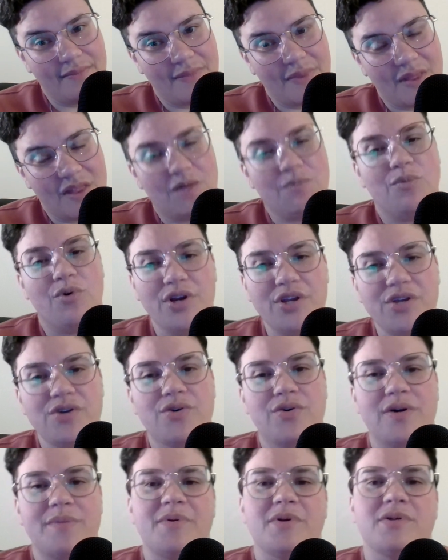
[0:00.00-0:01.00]
The more you
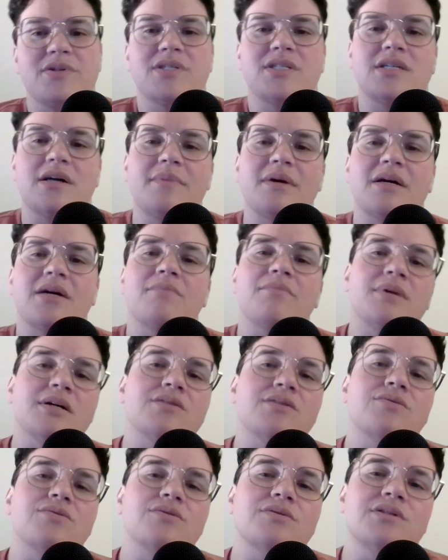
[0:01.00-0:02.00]
grip your stomach
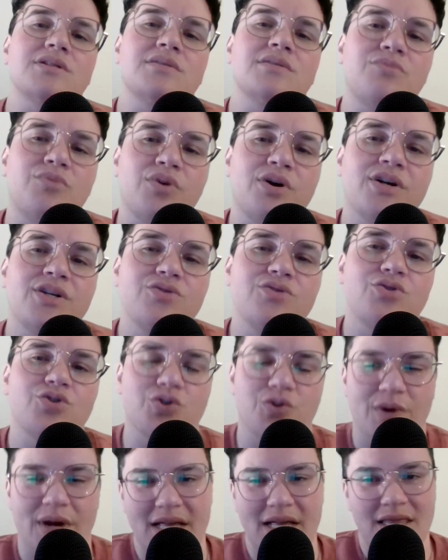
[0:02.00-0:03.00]
muscles, the more you
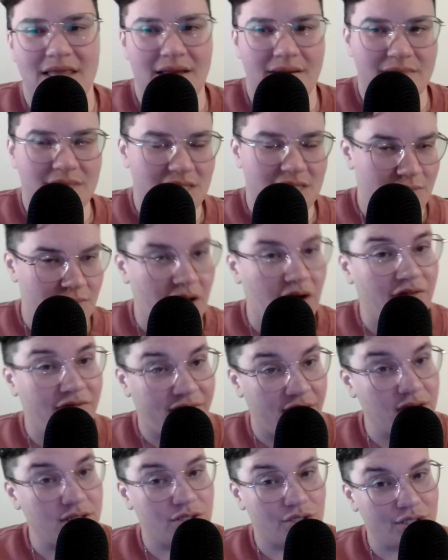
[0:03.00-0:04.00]
train them to
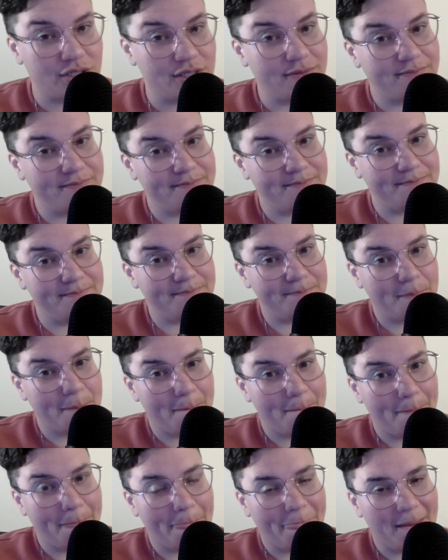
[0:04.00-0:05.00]
malfunction.
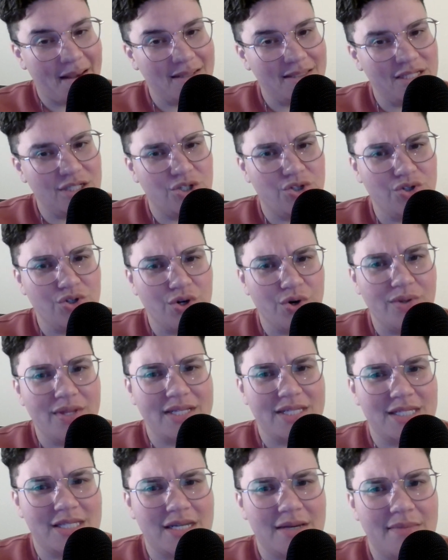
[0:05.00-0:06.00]
Did you know
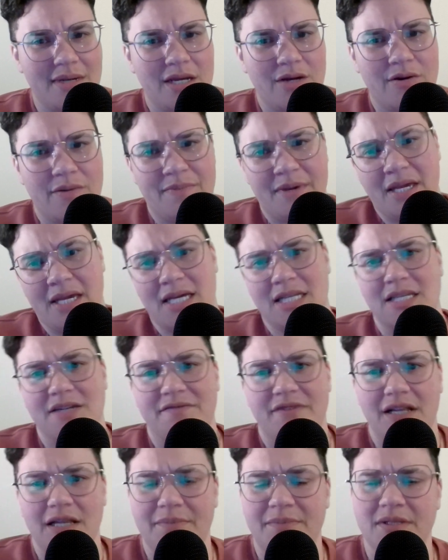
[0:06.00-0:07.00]
that stomach gripping can
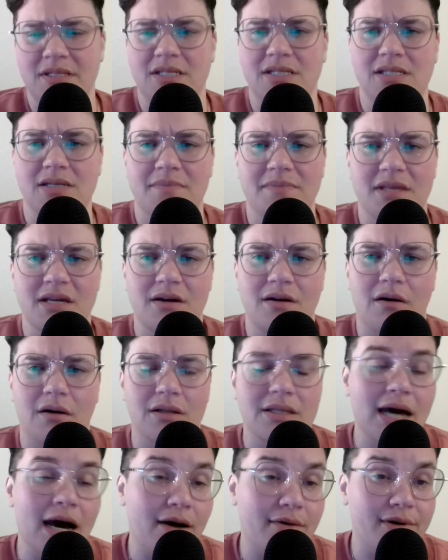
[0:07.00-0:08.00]
develop into something
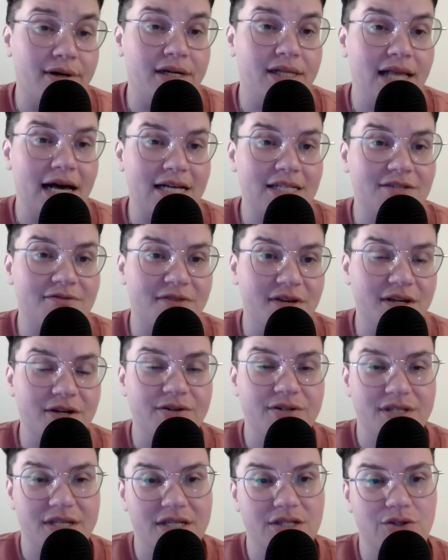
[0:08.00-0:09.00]
called hourglass
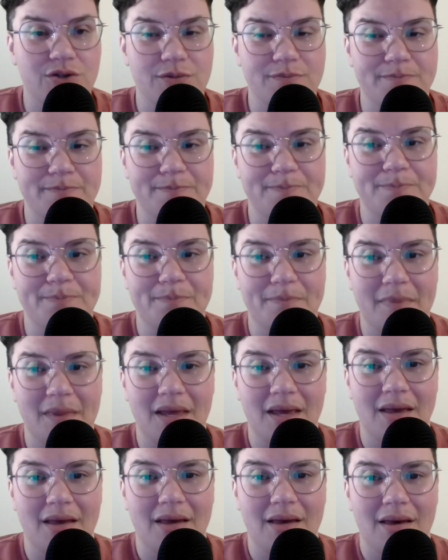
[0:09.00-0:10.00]
figure syndrome?
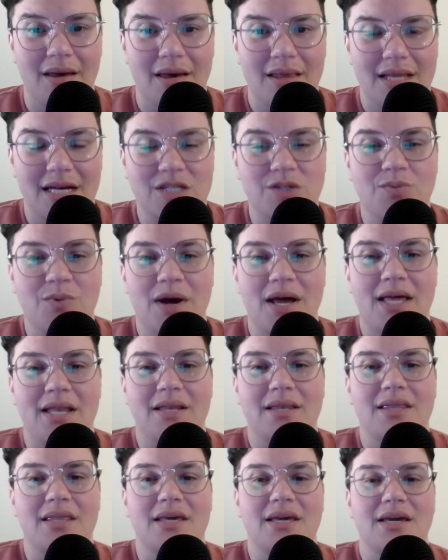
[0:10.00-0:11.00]
That's
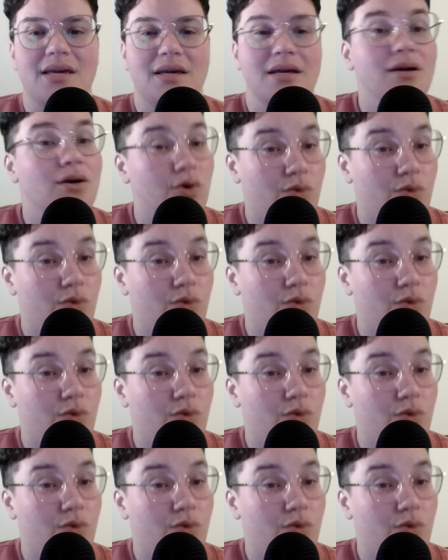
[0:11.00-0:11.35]
when the